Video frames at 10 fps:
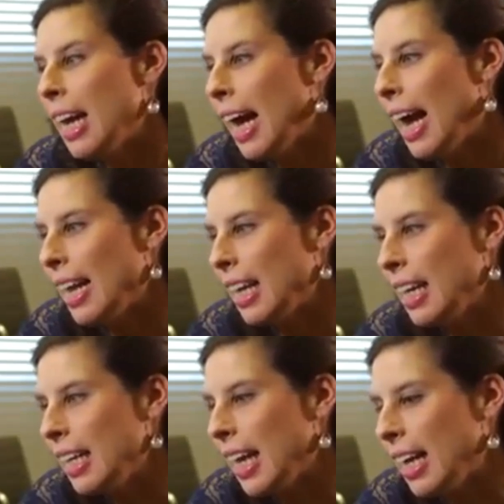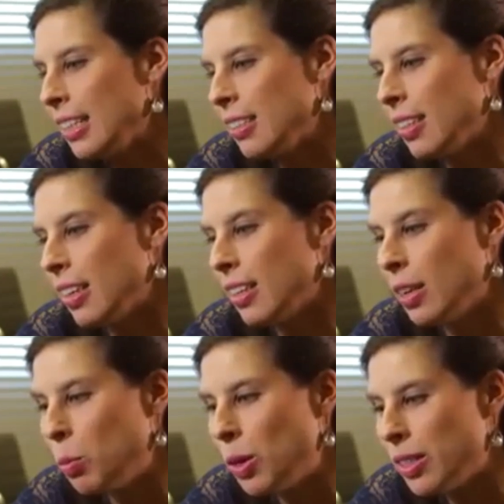and in case
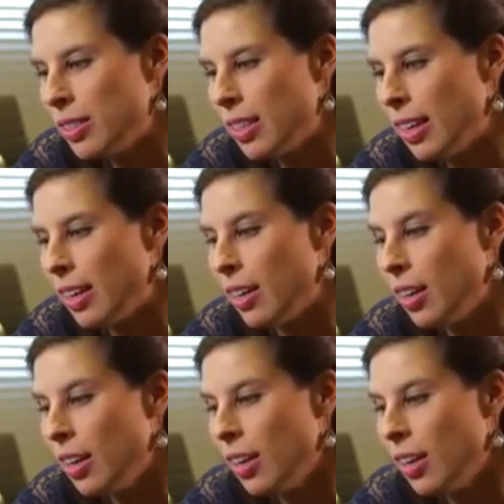there was a